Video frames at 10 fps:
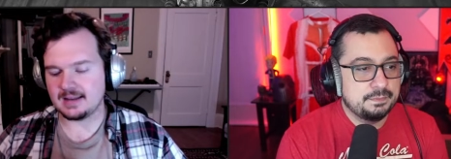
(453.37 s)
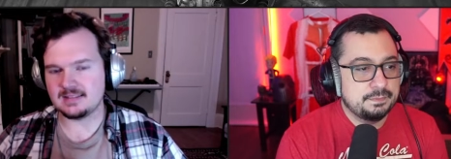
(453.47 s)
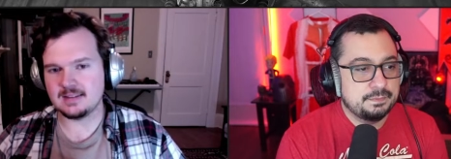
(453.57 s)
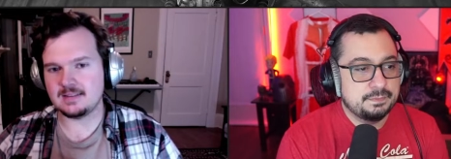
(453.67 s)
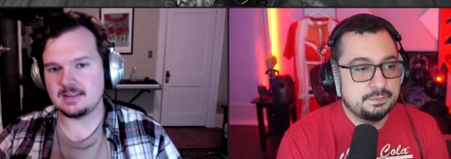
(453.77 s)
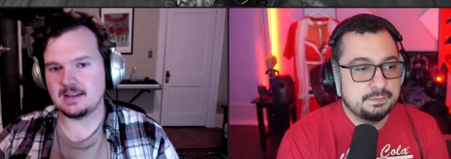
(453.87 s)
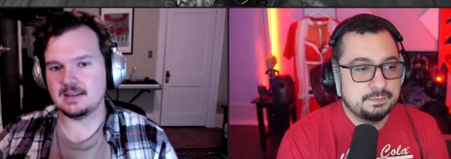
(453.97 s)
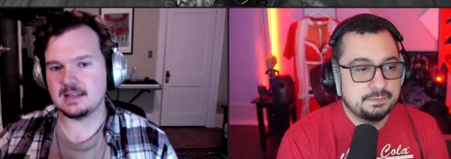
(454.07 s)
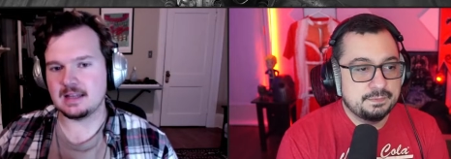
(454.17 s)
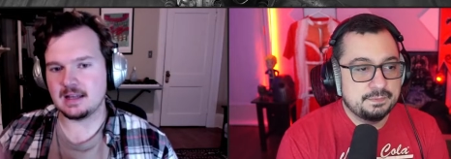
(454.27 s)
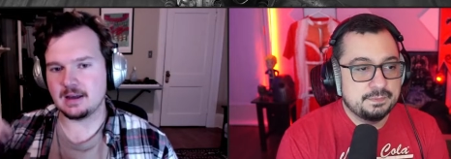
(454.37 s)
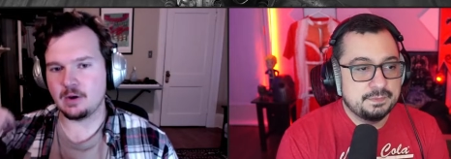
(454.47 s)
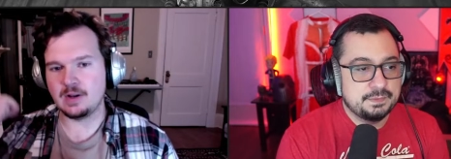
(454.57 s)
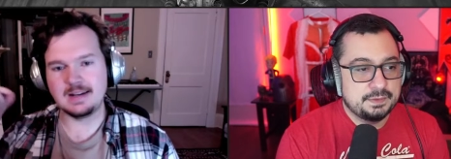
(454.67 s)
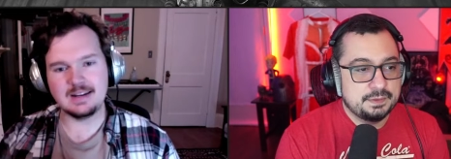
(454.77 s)
Speaker 1: guess the thing that
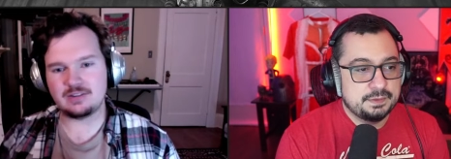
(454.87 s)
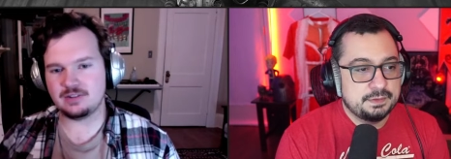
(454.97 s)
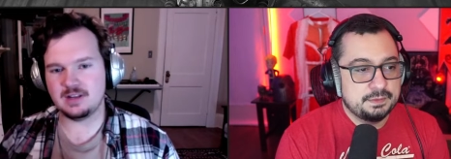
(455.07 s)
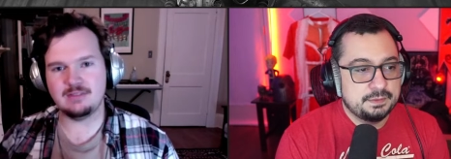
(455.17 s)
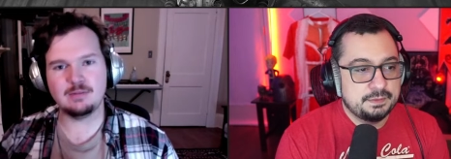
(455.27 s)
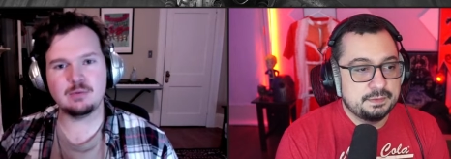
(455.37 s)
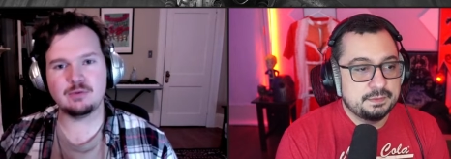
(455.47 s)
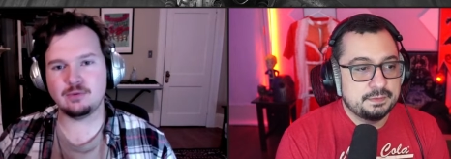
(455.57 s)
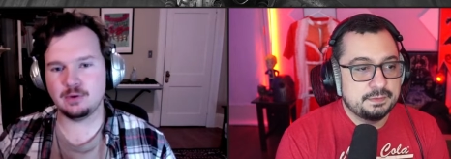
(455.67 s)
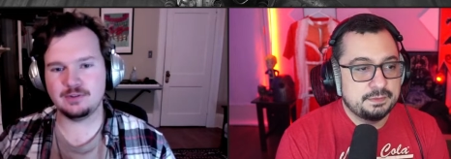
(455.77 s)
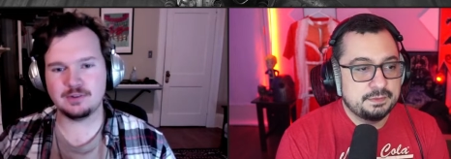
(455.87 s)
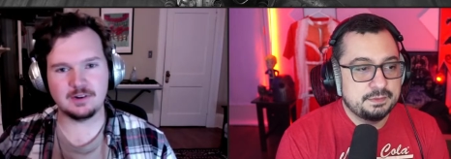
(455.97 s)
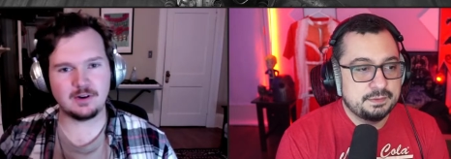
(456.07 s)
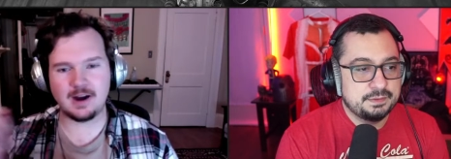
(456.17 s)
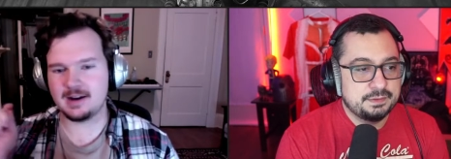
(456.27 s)
would uh, initially, even before you
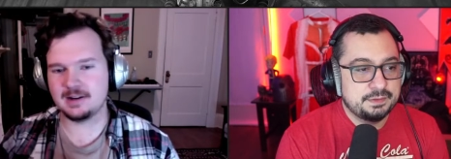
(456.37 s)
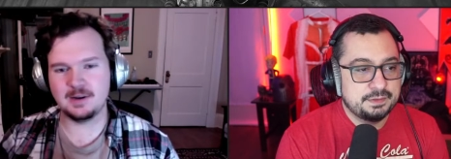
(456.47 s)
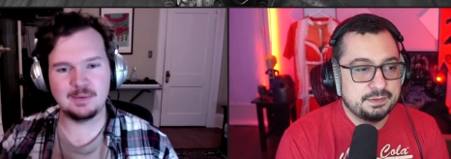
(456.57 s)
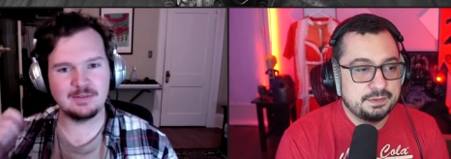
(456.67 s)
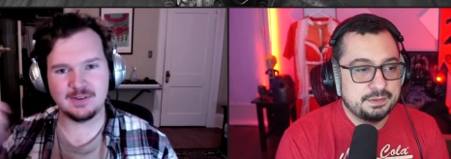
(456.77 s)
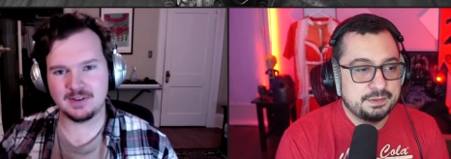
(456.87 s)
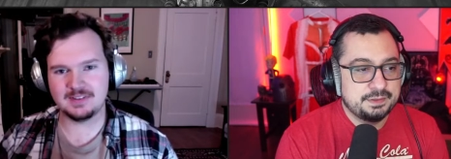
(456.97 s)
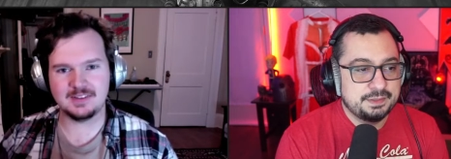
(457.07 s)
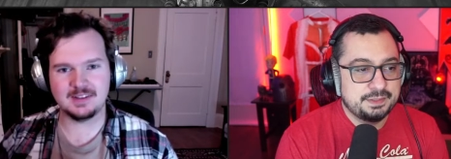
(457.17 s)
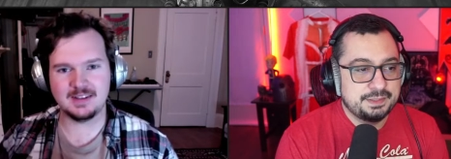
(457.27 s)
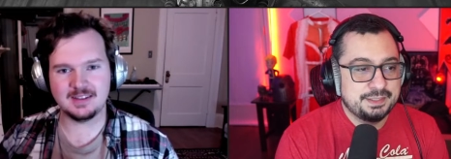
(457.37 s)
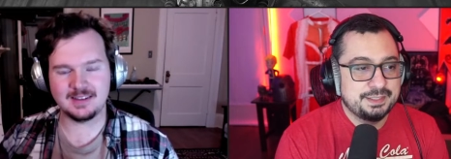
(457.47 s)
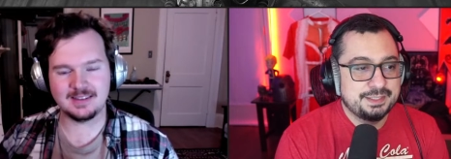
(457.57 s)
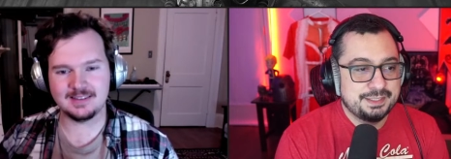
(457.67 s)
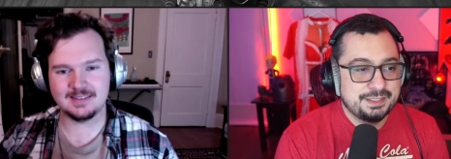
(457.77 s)
start cracking open vaults at,
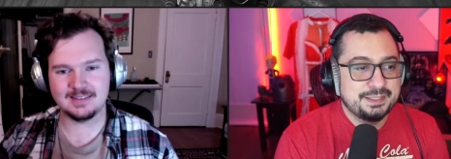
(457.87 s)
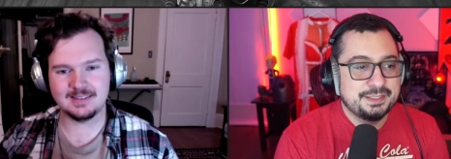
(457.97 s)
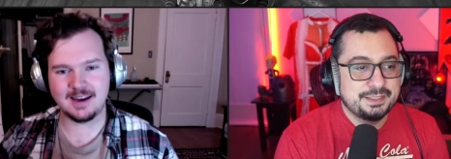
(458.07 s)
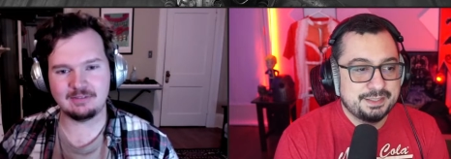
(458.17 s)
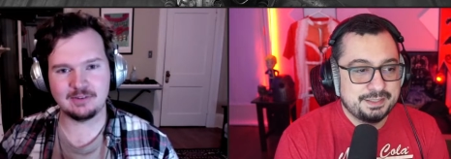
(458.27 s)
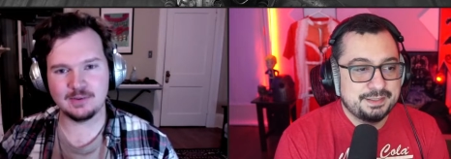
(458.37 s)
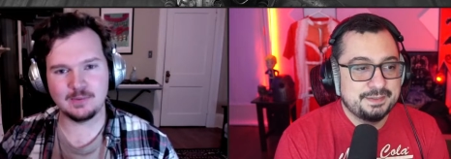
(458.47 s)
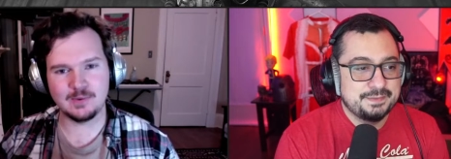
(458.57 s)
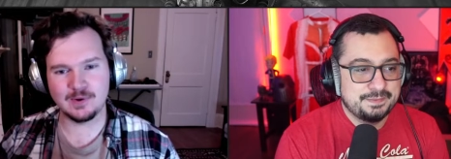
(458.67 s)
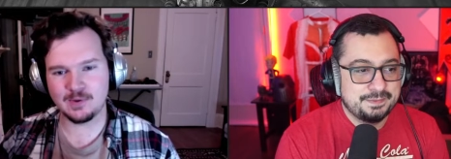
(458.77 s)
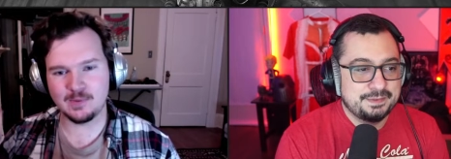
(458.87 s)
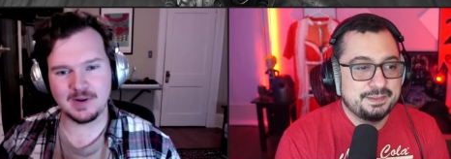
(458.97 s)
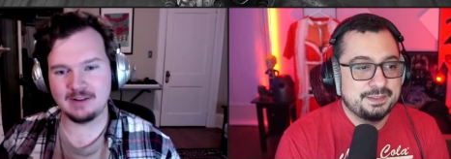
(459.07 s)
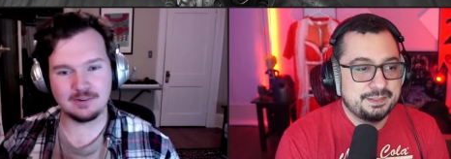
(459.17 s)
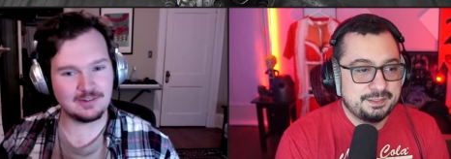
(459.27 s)
at, like after the war,
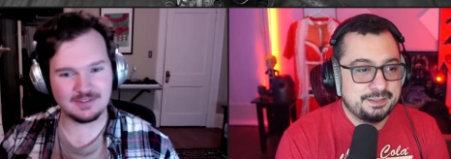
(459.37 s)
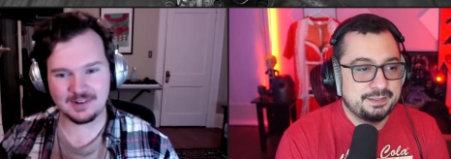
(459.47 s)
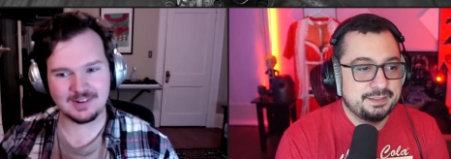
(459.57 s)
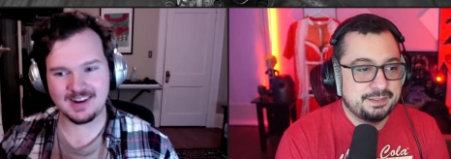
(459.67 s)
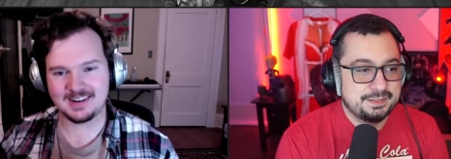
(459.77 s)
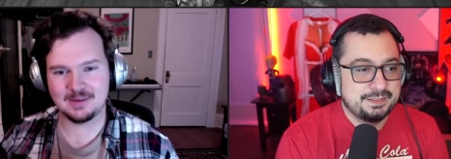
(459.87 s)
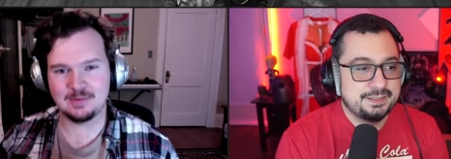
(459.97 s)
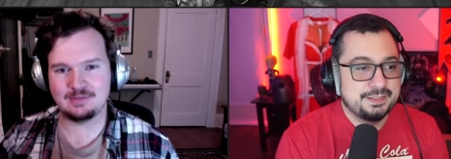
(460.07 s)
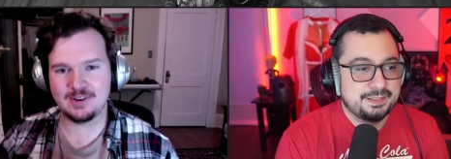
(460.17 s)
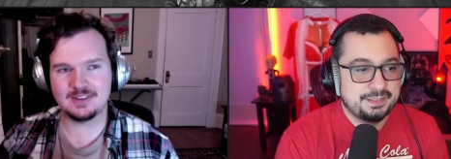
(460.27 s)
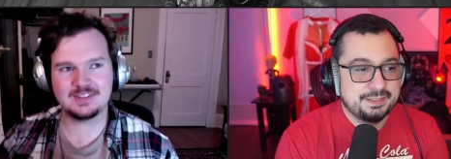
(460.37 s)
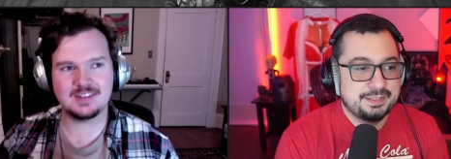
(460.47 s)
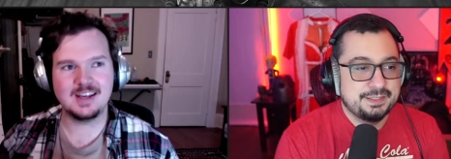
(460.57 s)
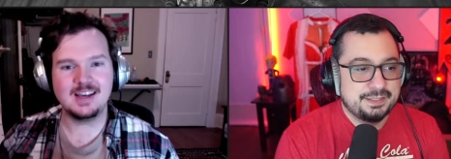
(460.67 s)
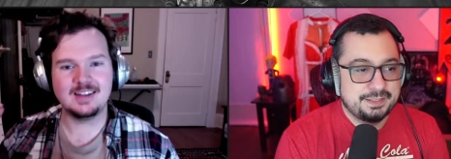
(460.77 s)
whenever you start cracking open
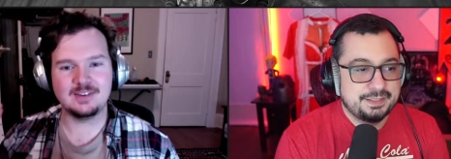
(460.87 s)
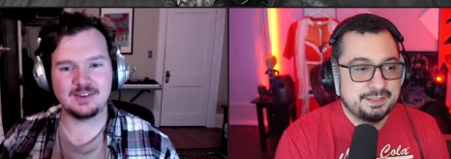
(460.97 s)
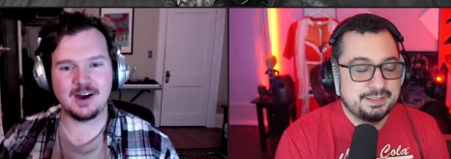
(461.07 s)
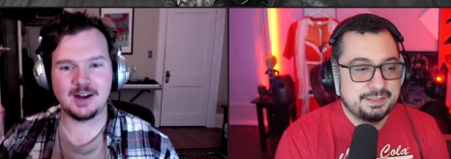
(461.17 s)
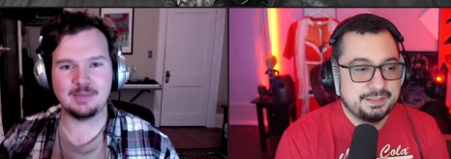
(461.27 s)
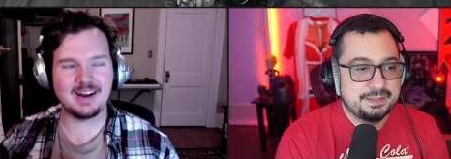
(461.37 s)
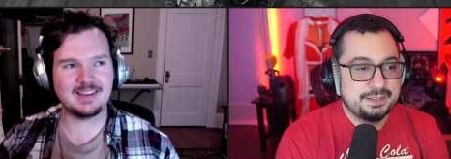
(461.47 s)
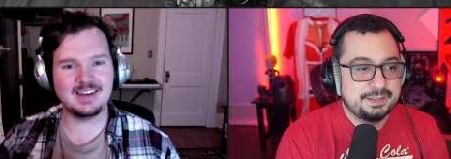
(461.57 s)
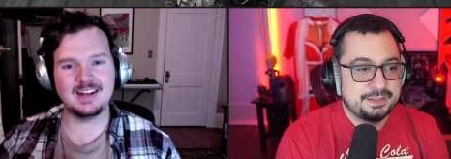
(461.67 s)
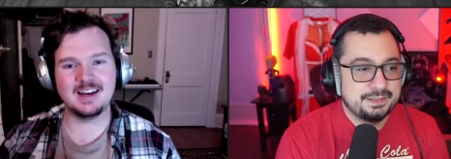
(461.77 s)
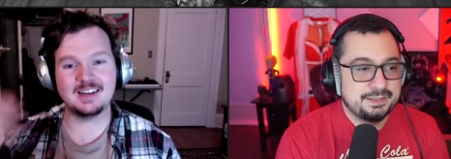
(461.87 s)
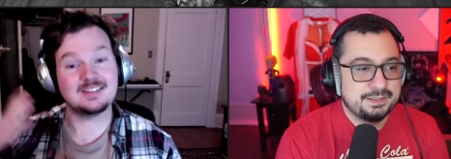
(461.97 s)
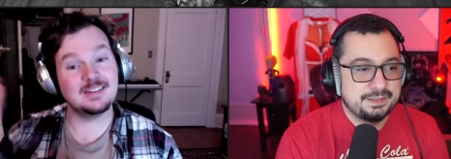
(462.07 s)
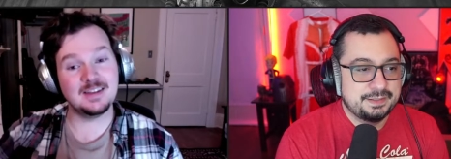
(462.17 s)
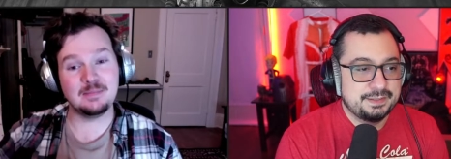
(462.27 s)
vaults, there's automatically an
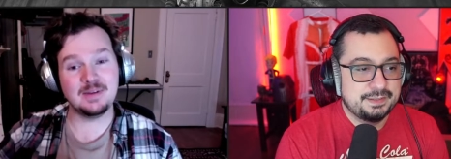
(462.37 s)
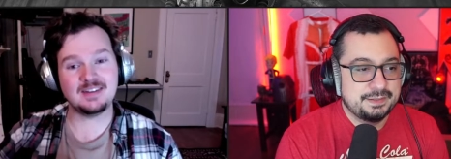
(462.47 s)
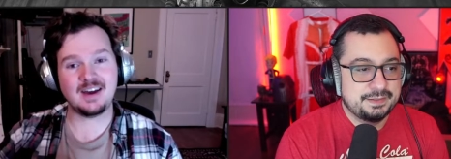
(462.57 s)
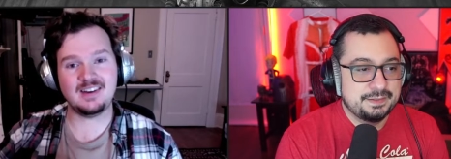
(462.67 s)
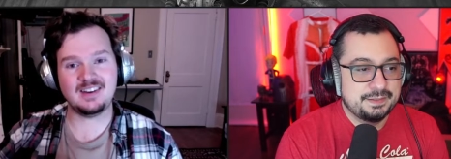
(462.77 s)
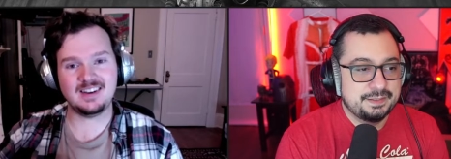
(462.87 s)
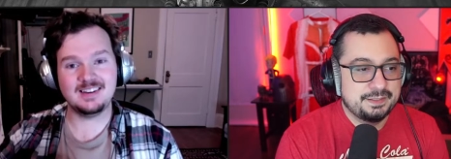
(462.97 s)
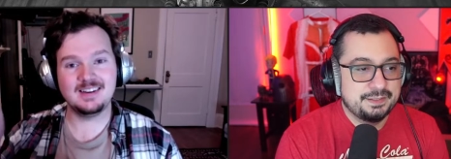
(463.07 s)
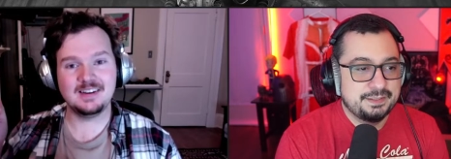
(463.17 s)
us and them mentality